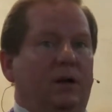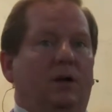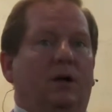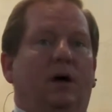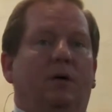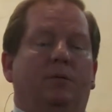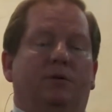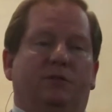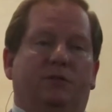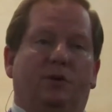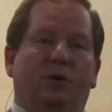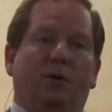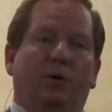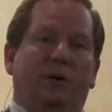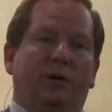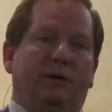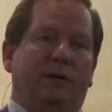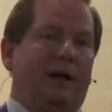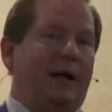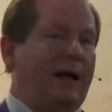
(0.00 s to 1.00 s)

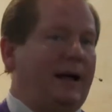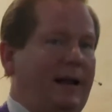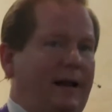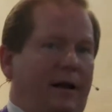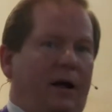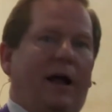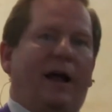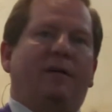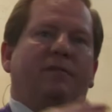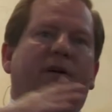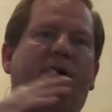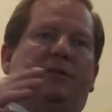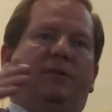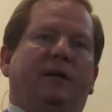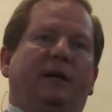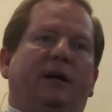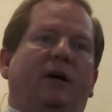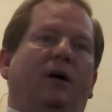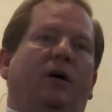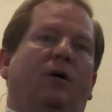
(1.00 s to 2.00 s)
I had
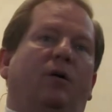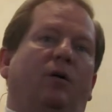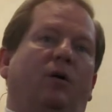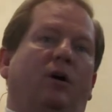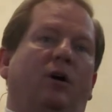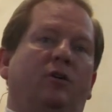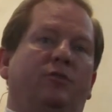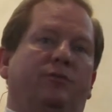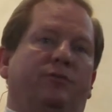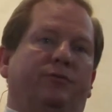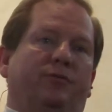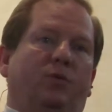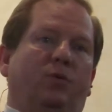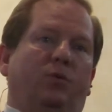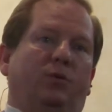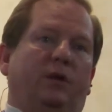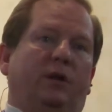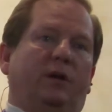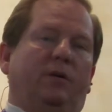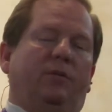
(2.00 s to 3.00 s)
everything all
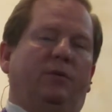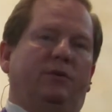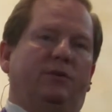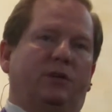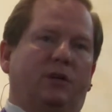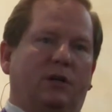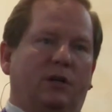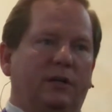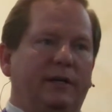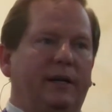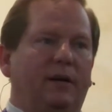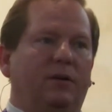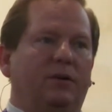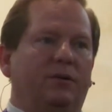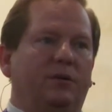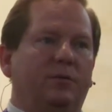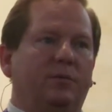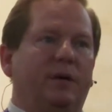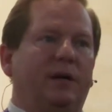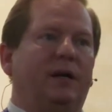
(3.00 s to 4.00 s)
unfolded. It was clear
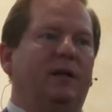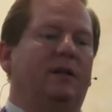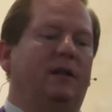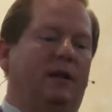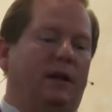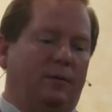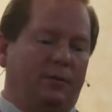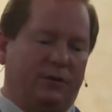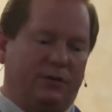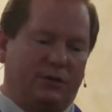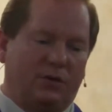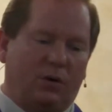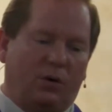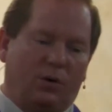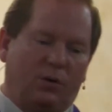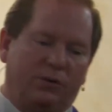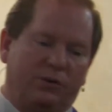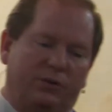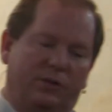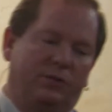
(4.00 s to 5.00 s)
to me that I was
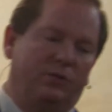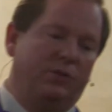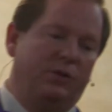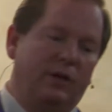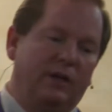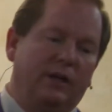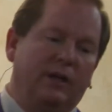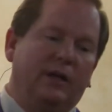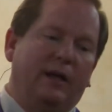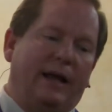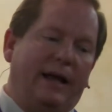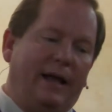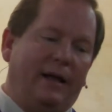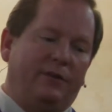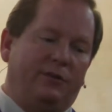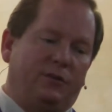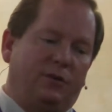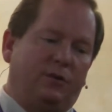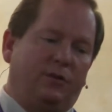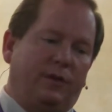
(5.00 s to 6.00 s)
called to
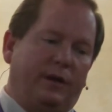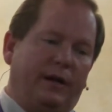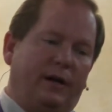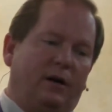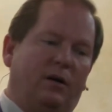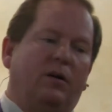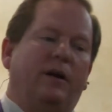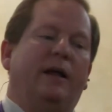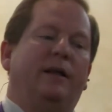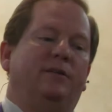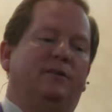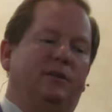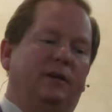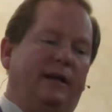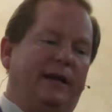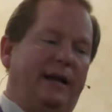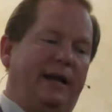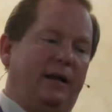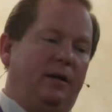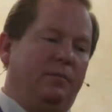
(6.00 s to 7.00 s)
enter there and to
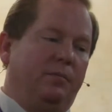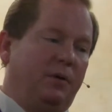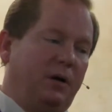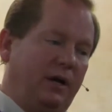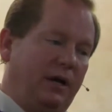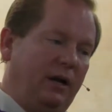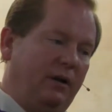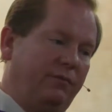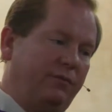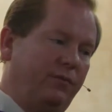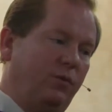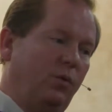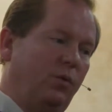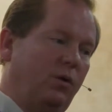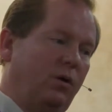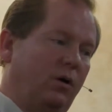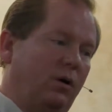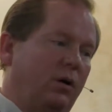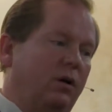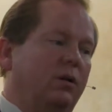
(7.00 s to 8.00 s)
gain money
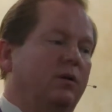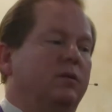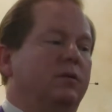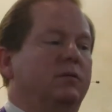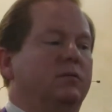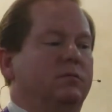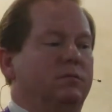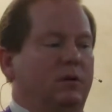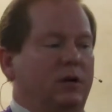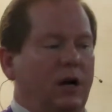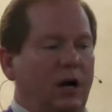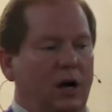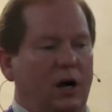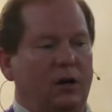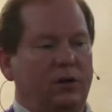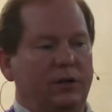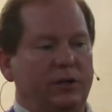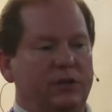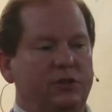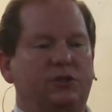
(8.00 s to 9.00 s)
for
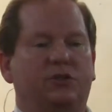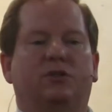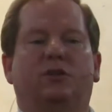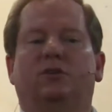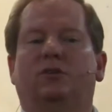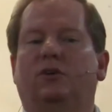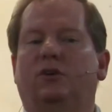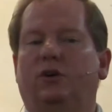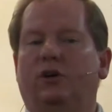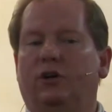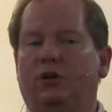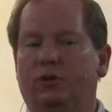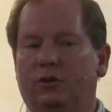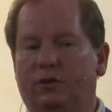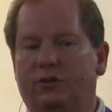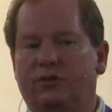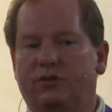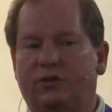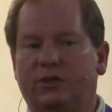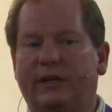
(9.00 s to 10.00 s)
college, to learn a good
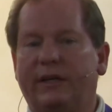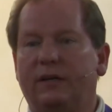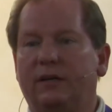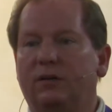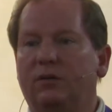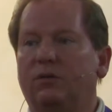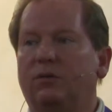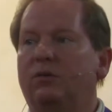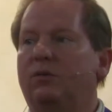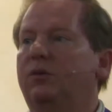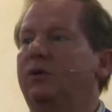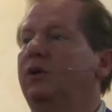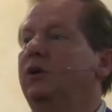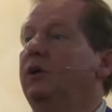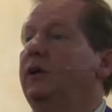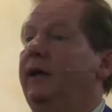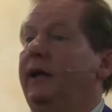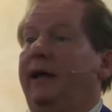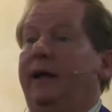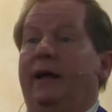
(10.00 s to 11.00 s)
skill,
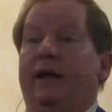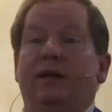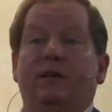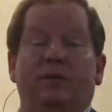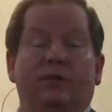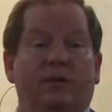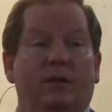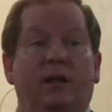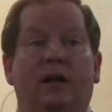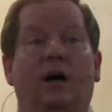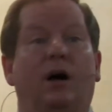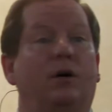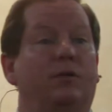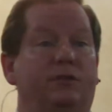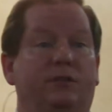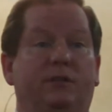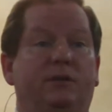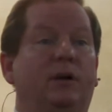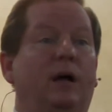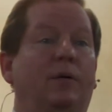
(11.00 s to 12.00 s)
and then
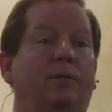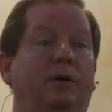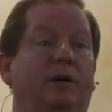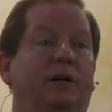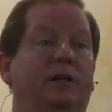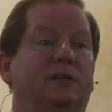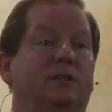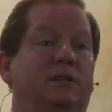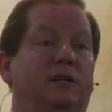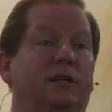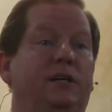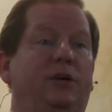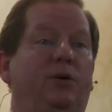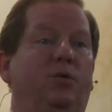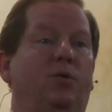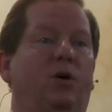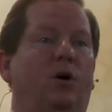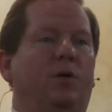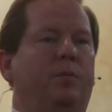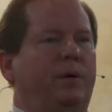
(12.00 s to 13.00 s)
I would continue on.